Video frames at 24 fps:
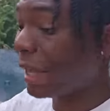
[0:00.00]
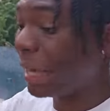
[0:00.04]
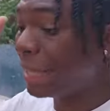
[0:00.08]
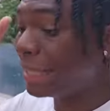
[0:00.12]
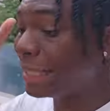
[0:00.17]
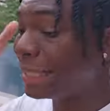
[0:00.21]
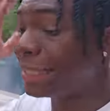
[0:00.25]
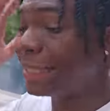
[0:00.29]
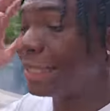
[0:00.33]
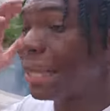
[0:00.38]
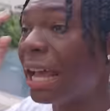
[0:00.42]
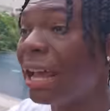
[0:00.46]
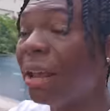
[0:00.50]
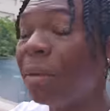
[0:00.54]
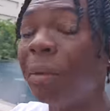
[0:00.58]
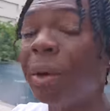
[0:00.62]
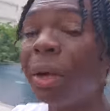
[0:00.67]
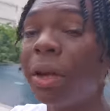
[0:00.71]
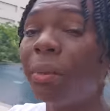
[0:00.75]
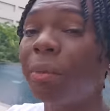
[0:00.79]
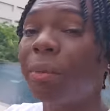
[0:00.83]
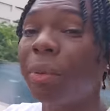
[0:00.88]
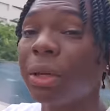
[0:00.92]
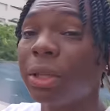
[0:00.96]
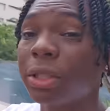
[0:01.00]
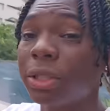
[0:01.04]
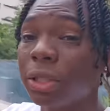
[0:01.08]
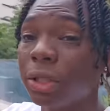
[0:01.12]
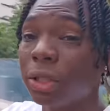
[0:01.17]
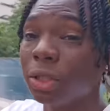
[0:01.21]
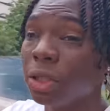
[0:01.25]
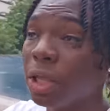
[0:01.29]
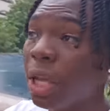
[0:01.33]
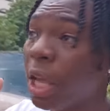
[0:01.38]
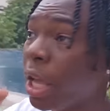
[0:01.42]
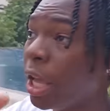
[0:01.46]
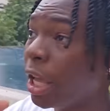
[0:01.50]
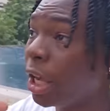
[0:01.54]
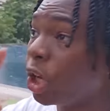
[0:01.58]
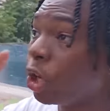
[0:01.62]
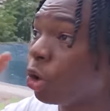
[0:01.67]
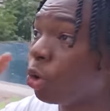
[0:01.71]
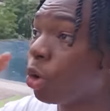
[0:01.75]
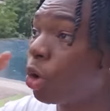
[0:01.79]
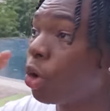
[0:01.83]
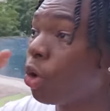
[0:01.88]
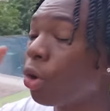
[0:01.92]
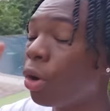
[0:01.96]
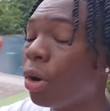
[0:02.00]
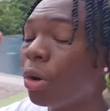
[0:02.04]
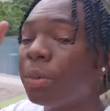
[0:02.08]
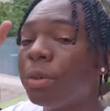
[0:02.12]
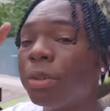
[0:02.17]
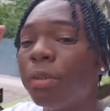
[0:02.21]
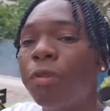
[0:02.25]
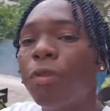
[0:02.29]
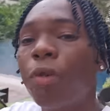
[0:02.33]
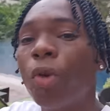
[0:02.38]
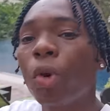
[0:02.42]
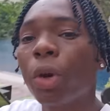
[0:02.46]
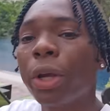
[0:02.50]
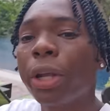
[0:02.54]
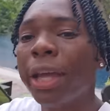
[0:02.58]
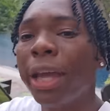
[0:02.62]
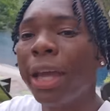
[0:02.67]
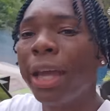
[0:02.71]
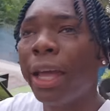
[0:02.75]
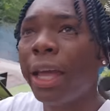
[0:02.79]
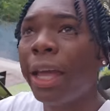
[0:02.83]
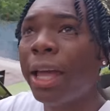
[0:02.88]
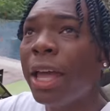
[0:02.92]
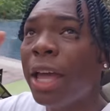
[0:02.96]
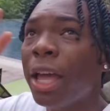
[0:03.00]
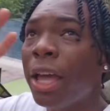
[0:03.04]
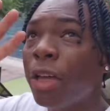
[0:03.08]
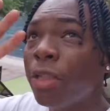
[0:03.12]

It's 10 megapixels. It could record up to 4K.